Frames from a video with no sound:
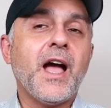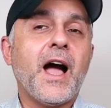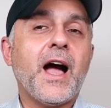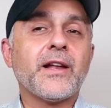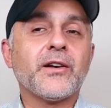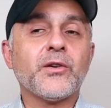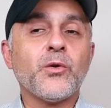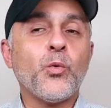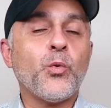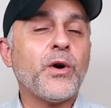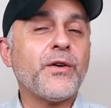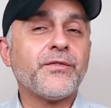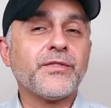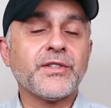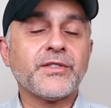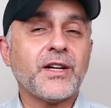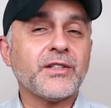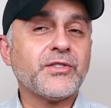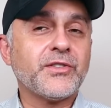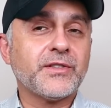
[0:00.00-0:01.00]
I don't know what
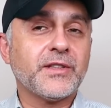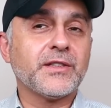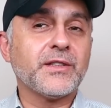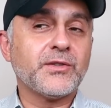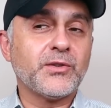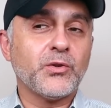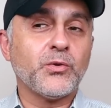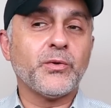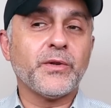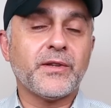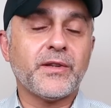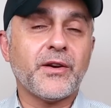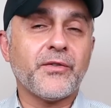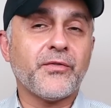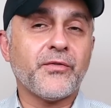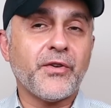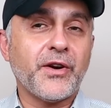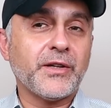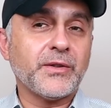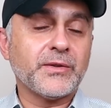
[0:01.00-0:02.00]
Versace is going to do with their
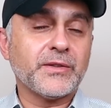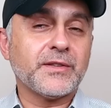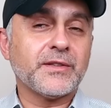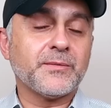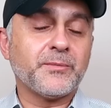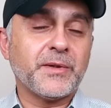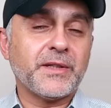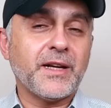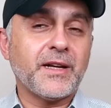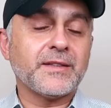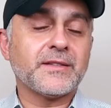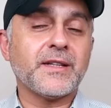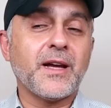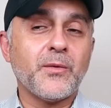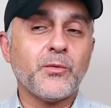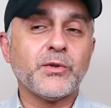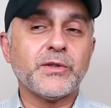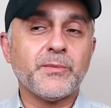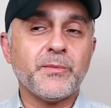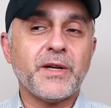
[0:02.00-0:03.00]
fragrances, but as
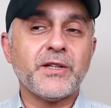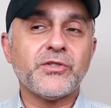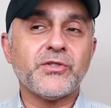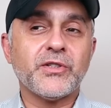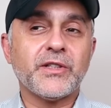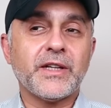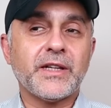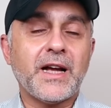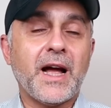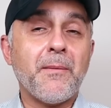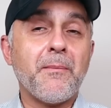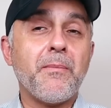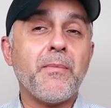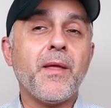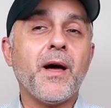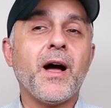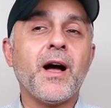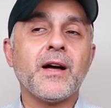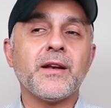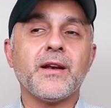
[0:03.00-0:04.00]
I was mentioning, I'm
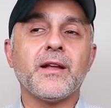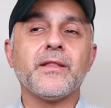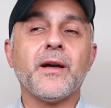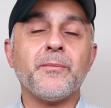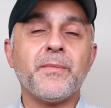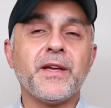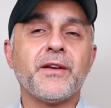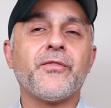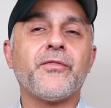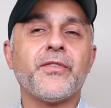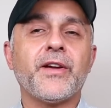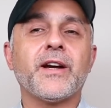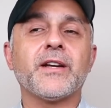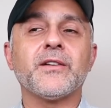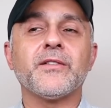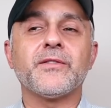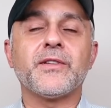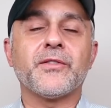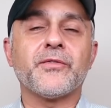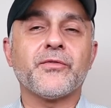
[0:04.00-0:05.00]
not a big
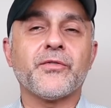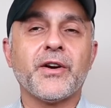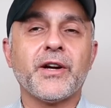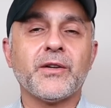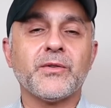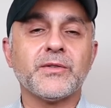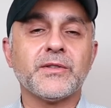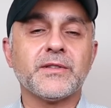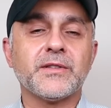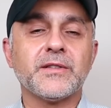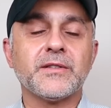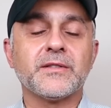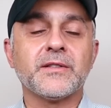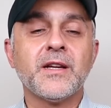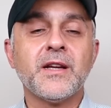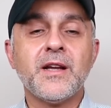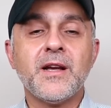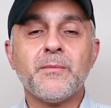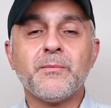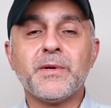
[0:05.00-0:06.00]
fan of their fragrances,
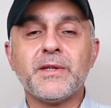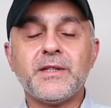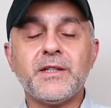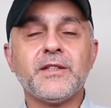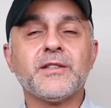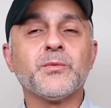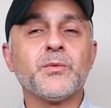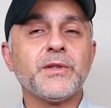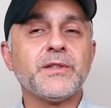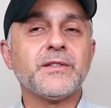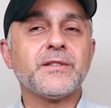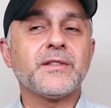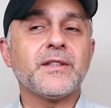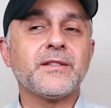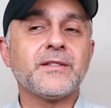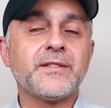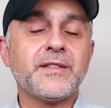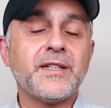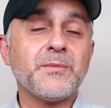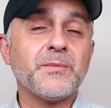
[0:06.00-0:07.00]
but these
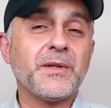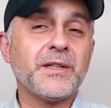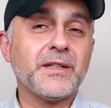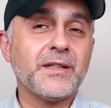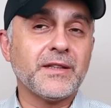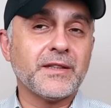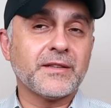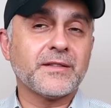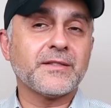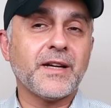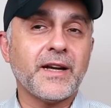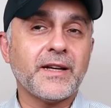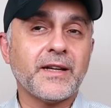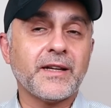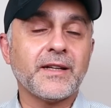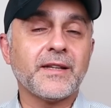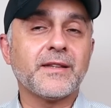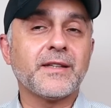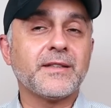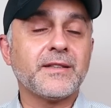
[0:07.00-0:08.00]
ones seem a little
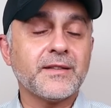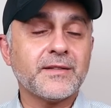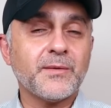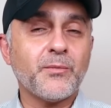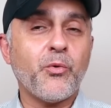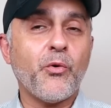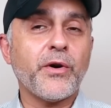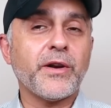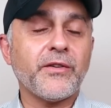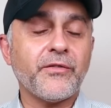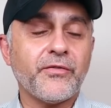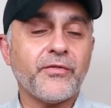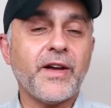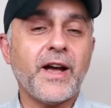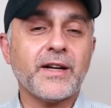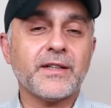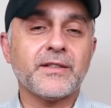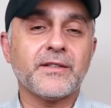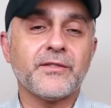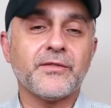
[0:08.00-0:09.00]
exciting. The disappointing
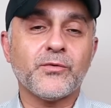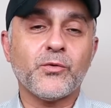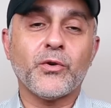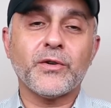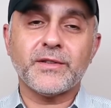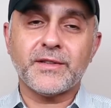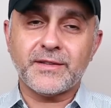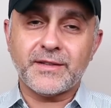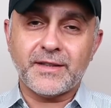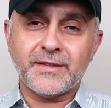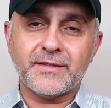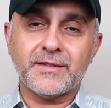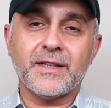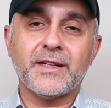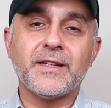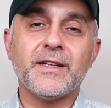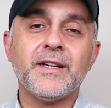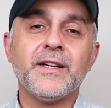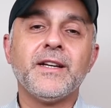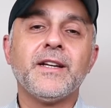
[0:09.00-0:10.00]
factor, of course, as I
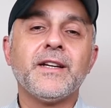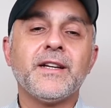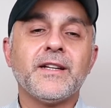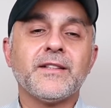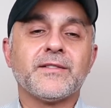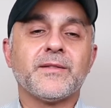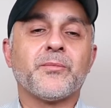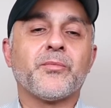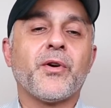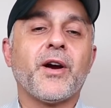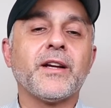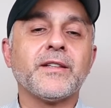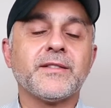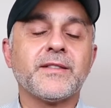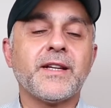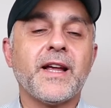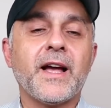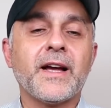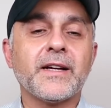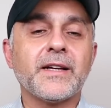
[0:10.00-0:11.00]
said, is the price
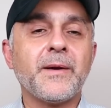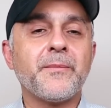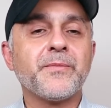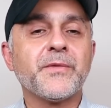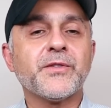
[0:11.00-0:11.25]
tag.